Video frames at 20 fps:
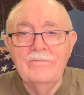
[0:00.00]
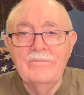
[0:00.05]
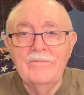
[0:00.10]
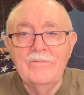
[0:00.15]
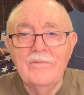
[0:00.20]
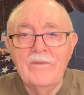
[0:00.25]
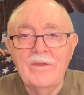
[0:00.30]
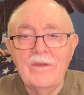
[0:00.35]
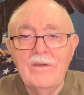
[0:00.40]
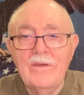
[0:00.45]

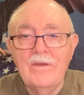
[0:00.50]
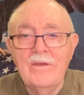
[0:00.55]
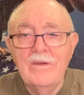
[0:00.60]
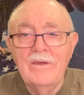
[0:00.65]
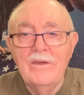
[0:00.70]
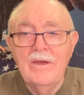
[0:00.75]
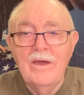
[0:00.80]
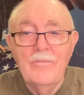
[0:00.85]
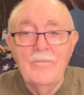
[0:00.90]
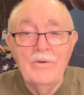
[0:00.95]

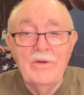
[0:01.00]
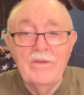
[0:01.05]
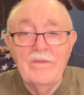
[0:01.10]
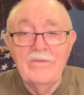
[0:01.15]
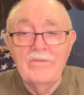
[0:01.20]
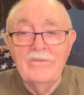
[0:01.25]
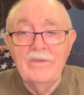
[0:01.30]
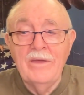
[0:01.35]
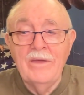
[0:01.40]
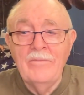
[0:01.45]
I pray the
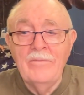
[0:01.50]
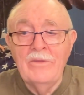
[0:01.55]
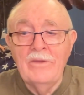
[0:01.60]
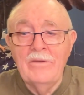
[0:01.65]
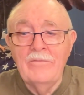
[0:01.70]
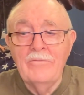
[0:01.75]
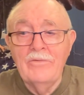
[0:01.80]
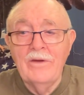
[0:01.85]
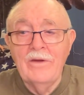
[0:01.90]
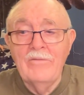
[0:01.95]
same thing
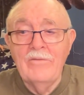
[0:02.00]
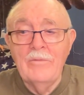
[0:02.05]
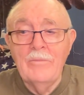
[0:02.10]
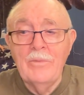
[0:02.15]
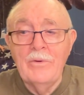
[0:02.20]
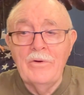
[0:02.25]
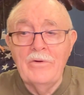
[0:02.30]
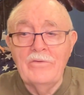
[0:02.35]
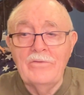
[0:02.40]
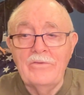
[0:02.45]
for every
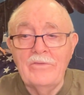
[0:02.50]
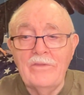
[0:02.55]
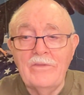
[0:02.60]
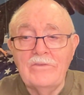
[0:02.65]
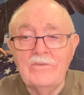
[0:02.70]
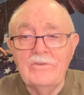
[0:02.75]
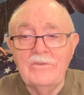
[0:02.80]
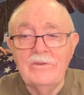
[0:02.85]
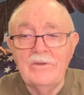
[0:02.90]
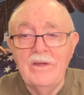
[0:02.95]
person that
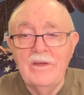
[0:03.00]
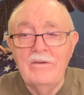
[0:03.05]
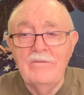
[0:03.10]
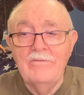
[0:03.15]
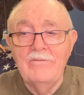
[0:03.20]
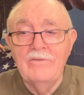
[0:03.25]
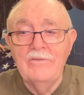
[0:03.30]
you love.